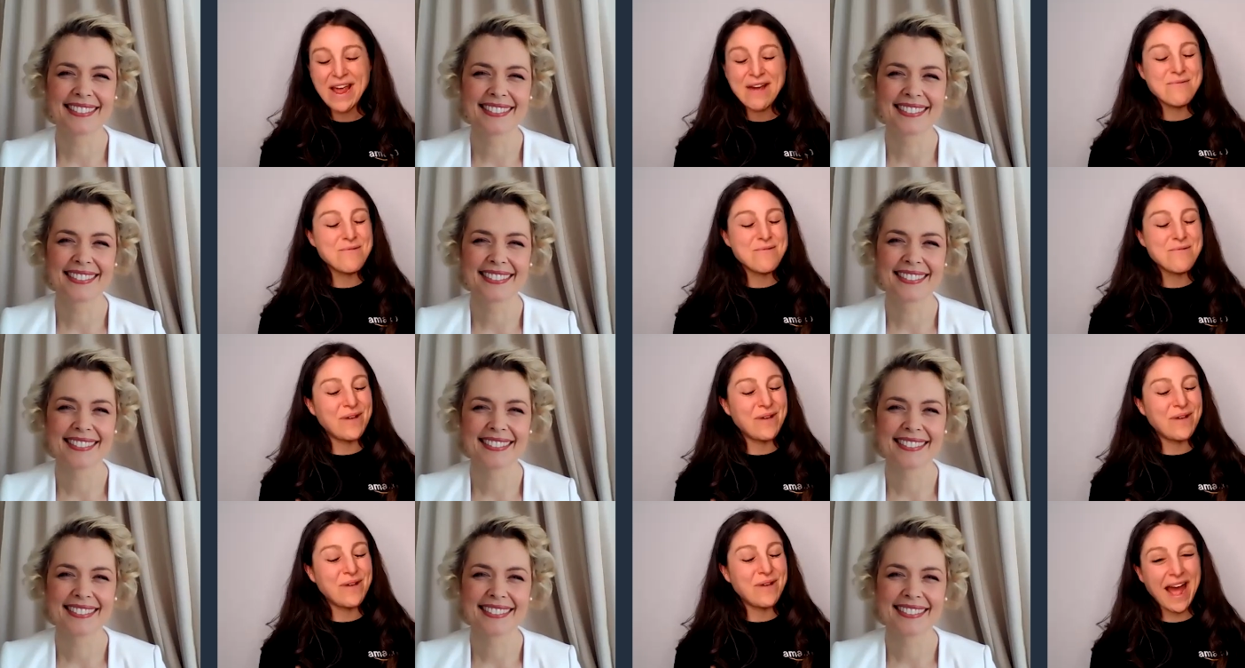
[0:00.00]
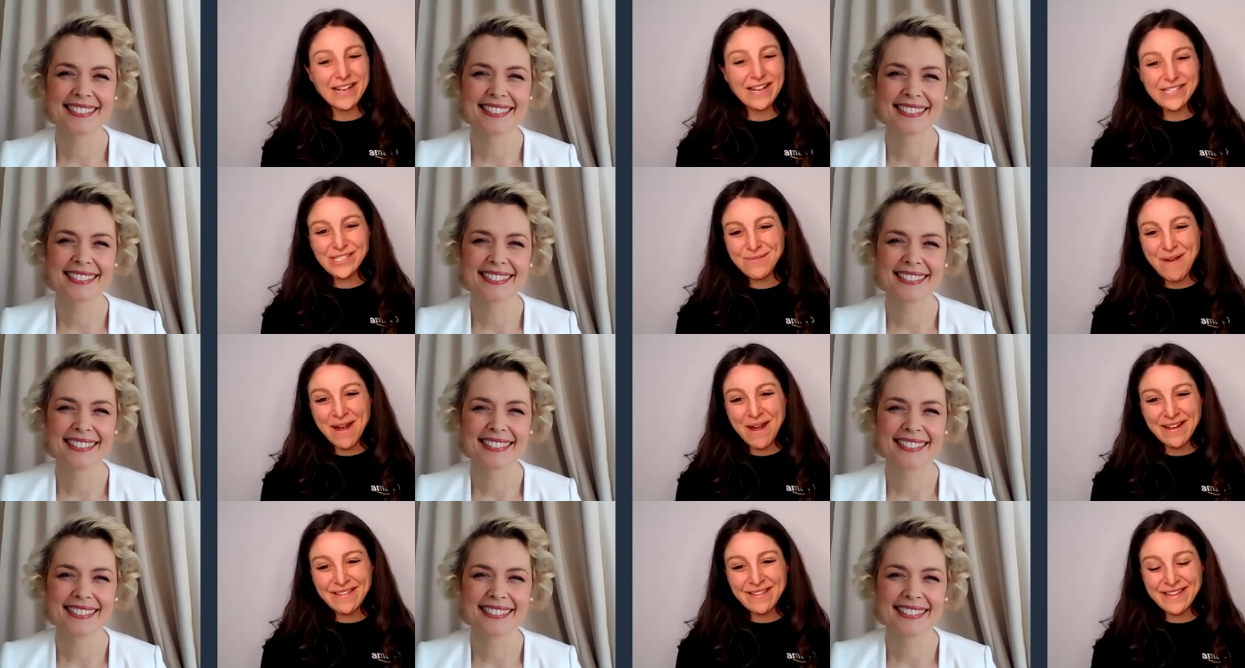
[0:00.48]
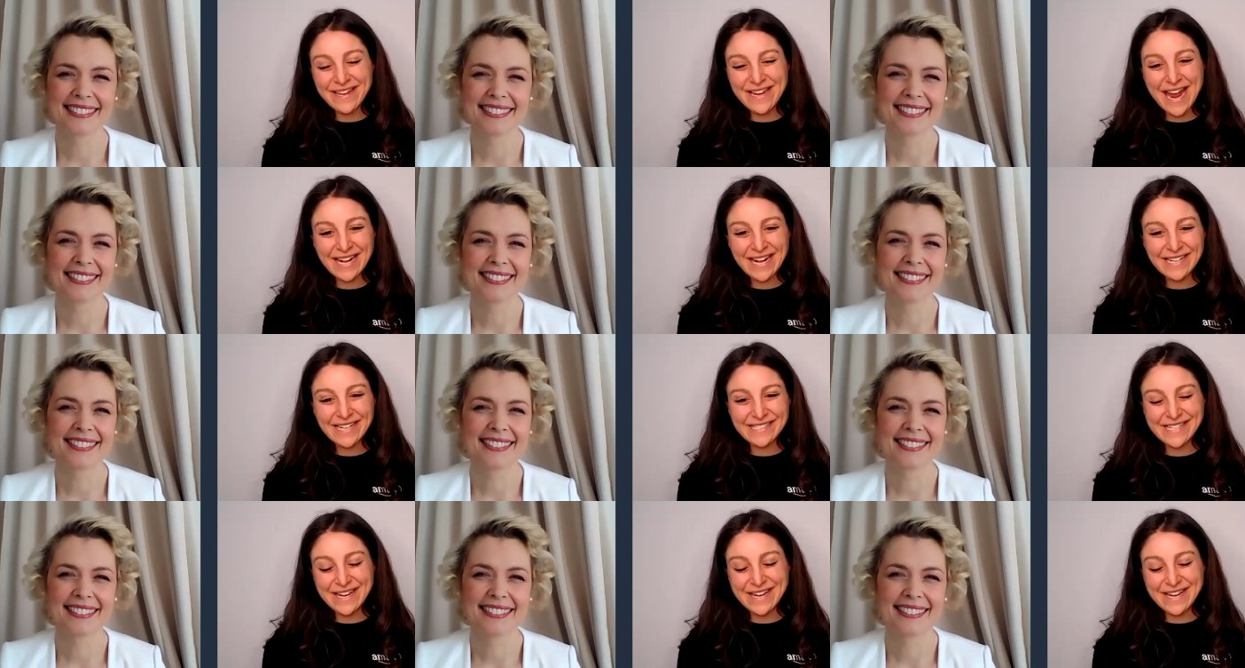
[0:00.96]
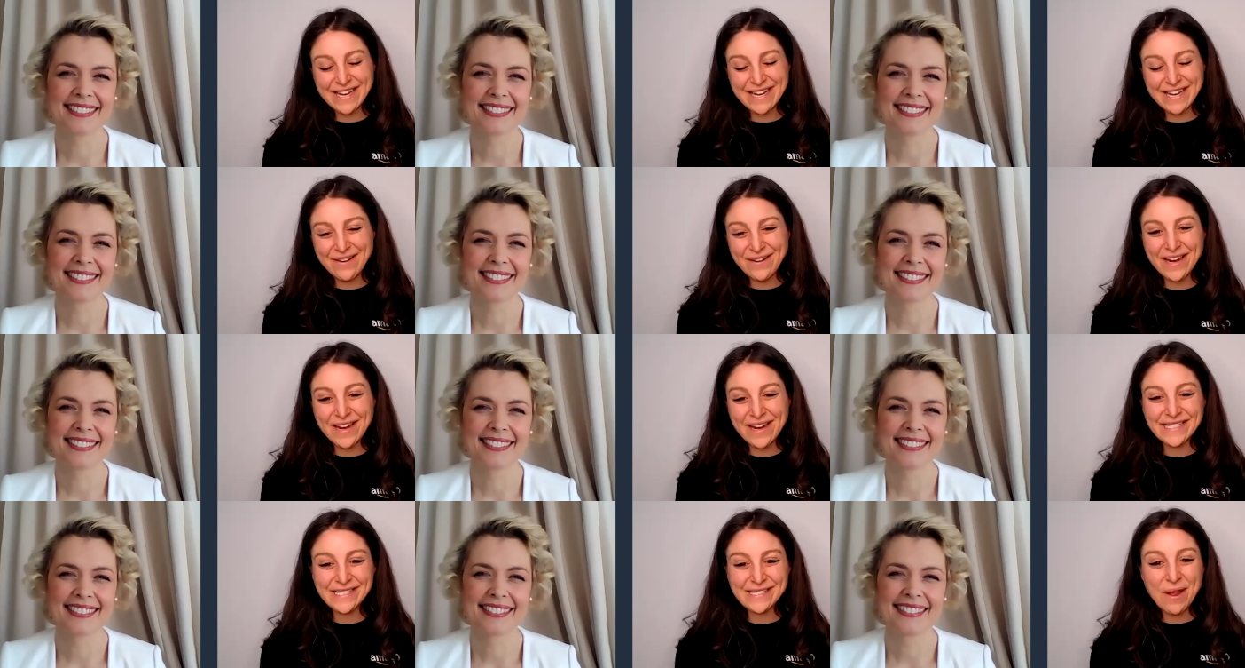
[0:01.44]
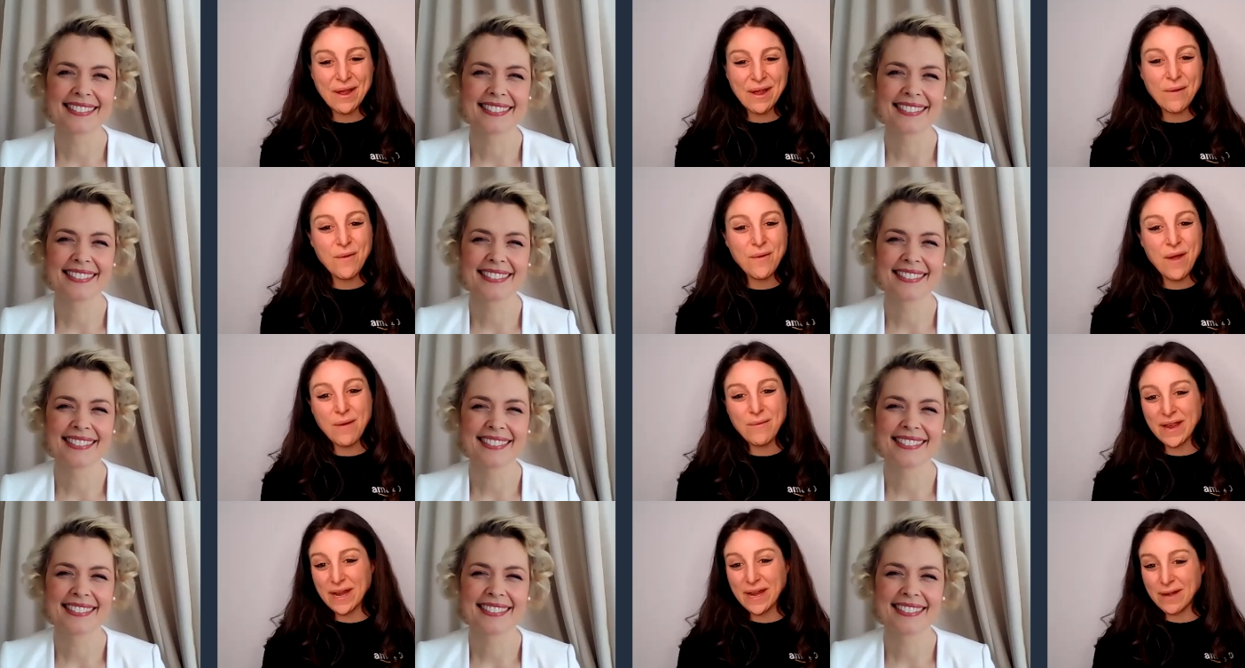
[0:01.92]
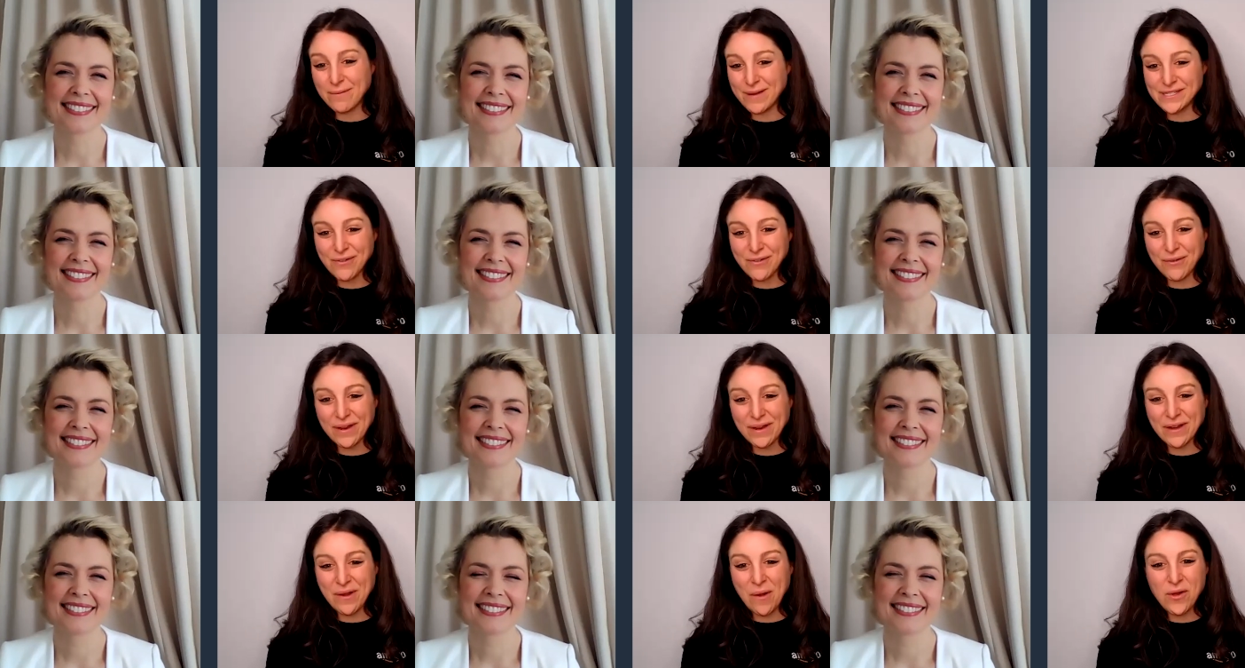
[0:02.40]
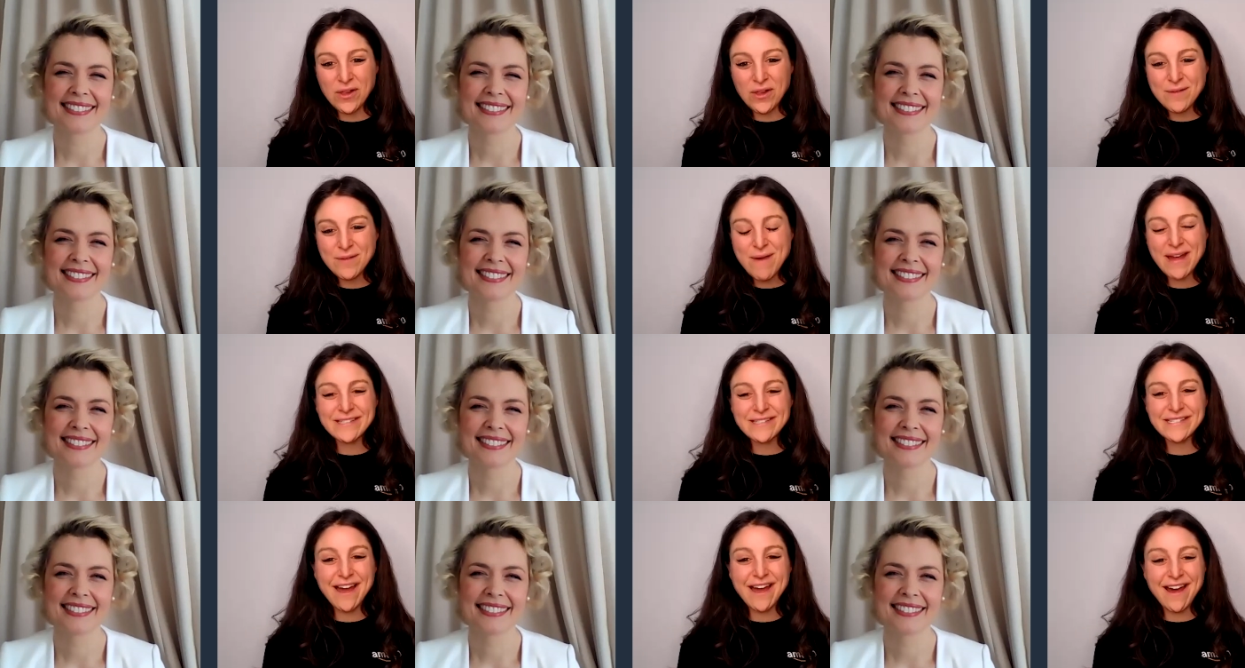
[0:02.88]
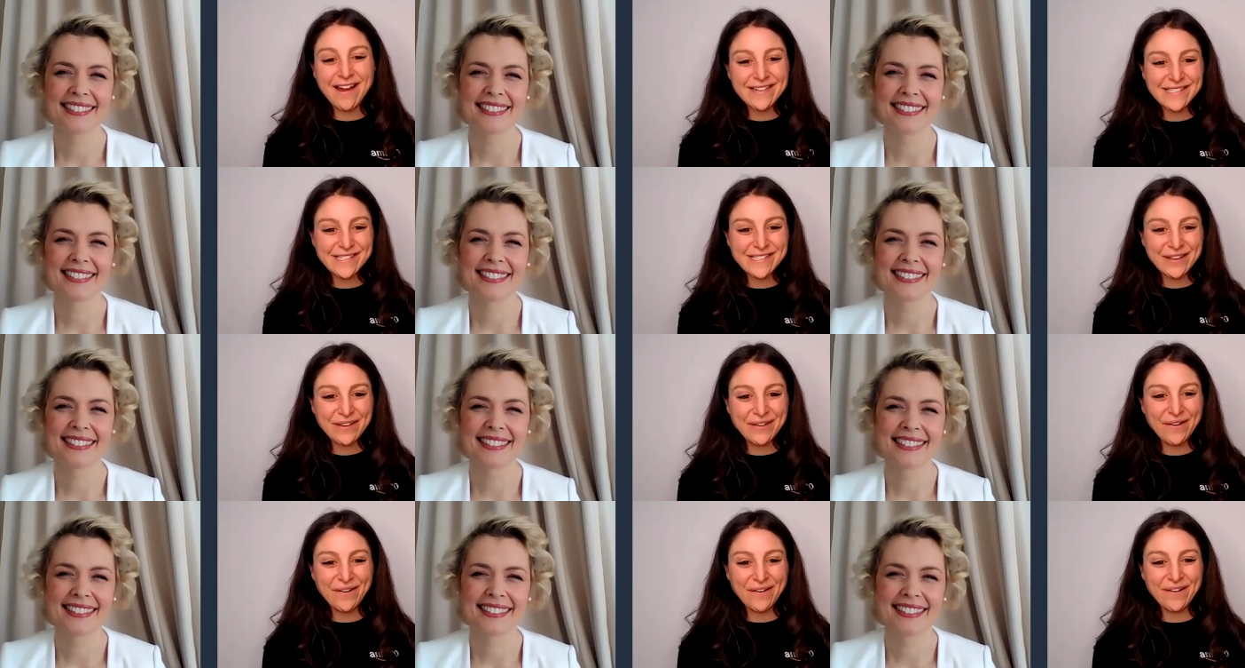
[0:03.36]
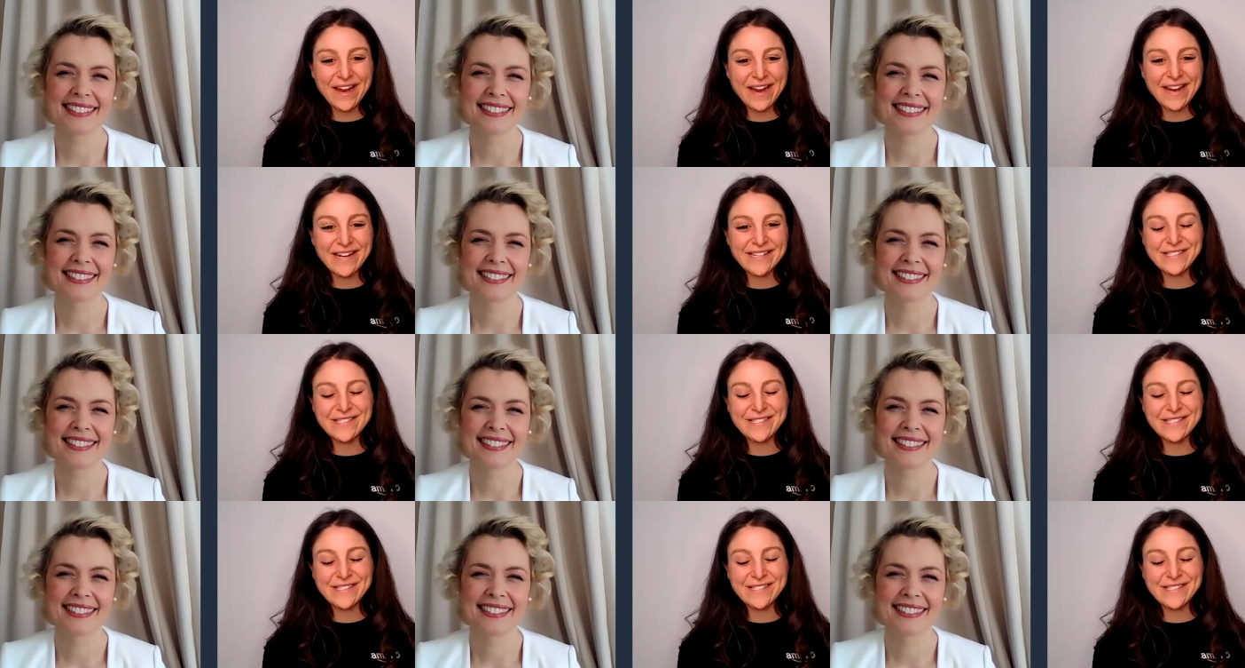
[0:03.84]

Speaker 1: We'll catch you back in the next series where we're going to be talking all about data security.